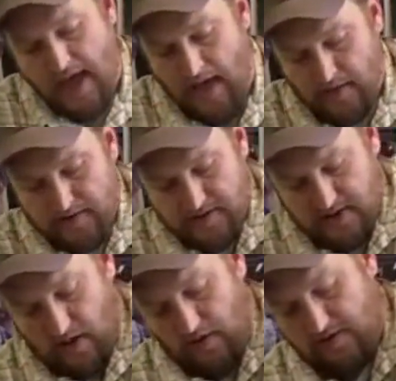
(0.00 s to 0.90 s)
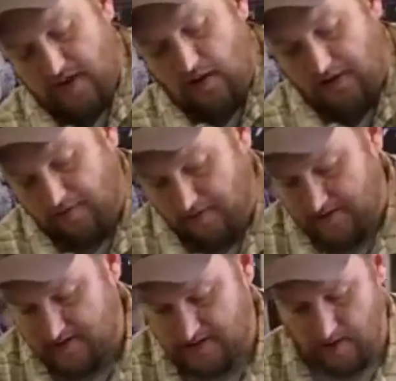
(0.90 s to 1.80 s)
And there's subtle
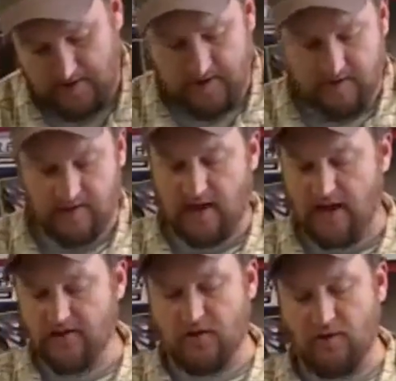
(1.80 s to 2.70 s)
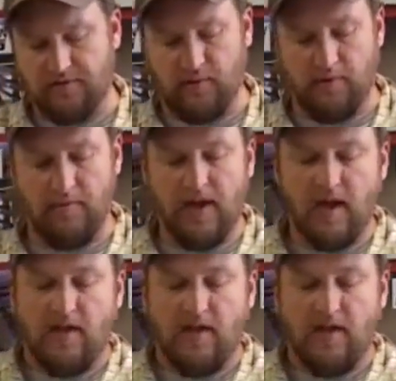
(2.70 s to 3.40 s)
differences. As you go through them,